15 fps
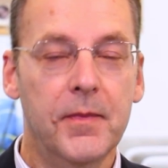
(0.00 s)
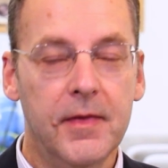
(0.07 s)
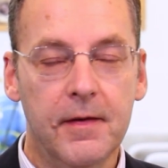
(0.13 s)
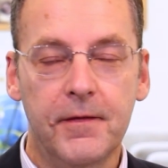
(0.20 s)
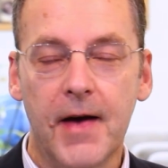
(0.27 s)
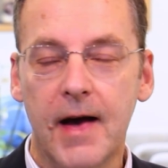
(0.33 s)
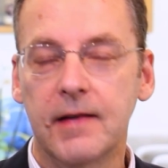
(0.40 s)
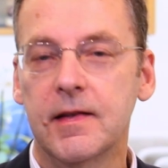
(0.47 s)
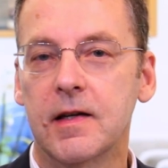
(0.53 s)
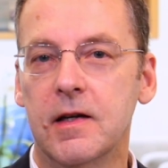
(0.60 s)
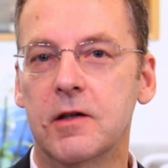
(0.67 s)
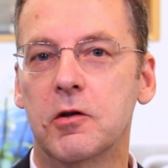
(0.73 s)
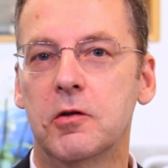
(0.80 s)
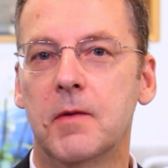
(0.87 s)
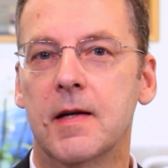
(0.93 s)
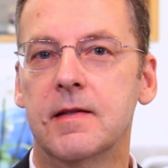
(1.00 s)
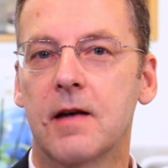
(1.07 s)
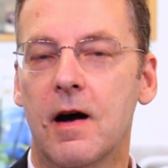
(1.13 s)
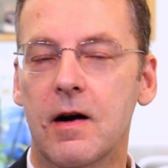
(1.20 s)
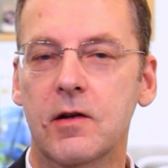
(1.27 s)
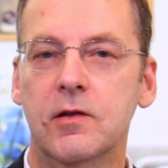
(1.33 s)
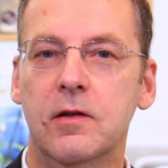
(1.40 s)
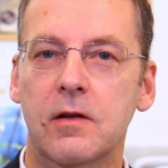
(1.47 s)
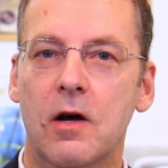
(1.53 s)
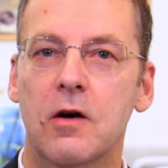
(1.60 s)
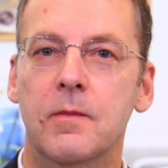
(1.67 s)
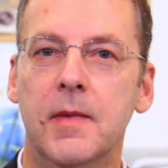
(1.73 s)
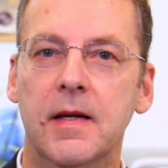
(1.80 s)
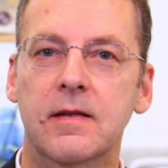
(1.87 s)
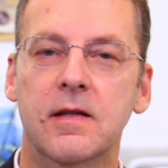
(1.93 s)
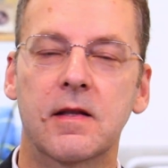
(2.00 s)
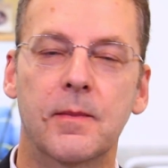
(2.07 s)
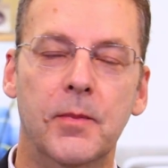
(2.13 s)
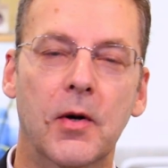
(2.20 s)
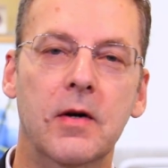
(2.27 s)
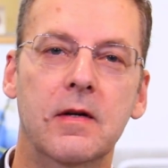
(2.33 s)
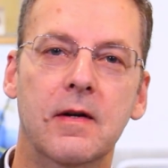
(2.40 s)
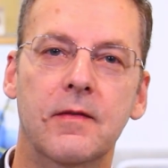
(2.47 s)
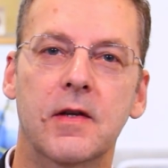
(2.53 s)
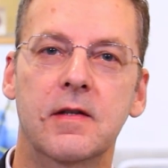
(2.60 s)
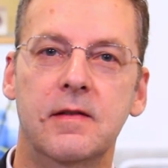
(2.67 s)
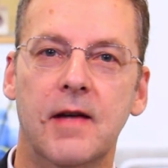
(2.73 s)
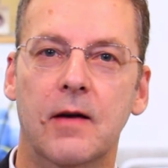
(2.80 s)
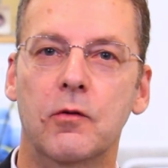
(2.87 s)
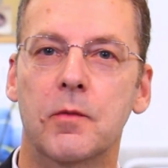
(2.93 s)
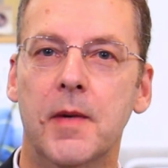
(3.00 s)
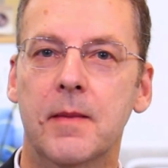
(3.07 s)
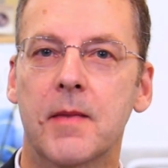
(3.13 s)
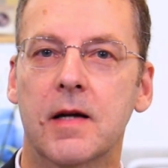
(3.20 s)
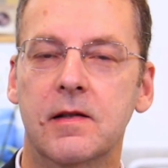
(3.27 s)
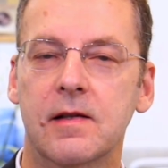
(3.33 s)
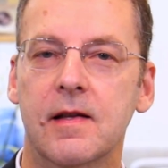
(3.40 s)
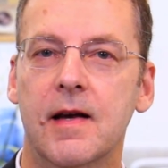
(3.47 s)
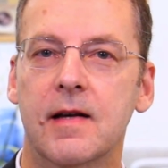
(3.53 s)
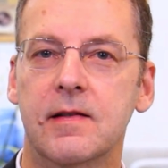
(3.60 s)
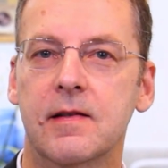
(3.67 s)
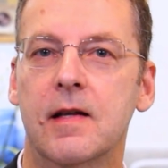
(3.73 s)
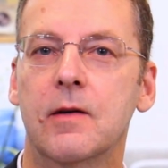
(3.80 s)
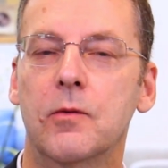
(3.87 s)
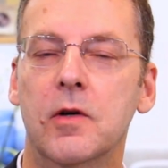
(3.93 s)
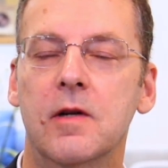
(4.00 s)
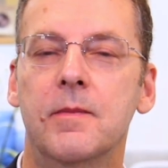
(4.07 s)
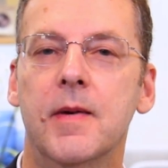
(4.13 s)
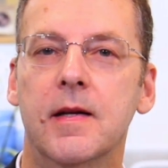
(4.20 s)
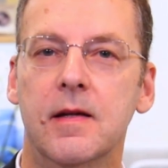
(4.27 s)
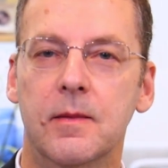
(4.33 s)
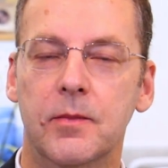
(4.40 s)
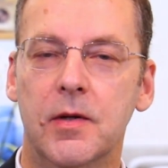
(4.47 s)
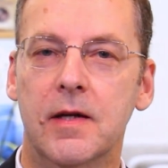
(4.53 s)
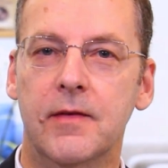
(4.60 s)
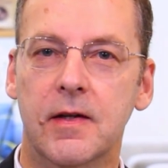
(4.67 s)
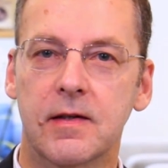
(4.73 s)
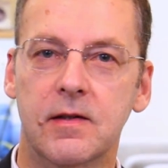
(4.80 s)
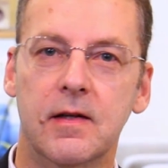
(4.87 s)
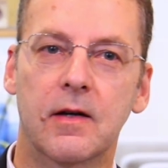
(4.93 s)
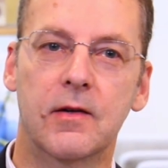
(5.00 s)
the fact that interest rates are so low means that the burden of this debt will be much less than it would have been in previous